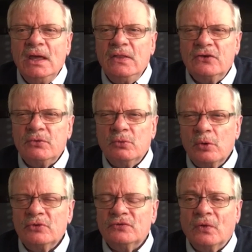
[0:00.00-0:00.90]
There's some
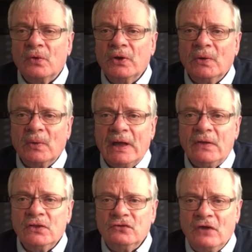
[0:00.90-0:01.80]
rumors floating
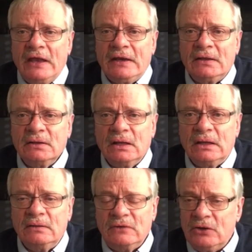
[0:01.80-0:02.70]
around that China,
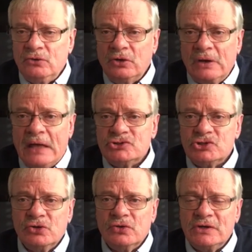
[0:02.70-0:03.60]
not
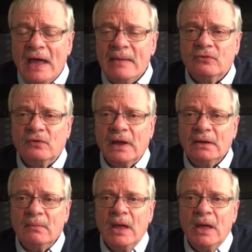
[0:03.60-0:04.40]
sure the time frame,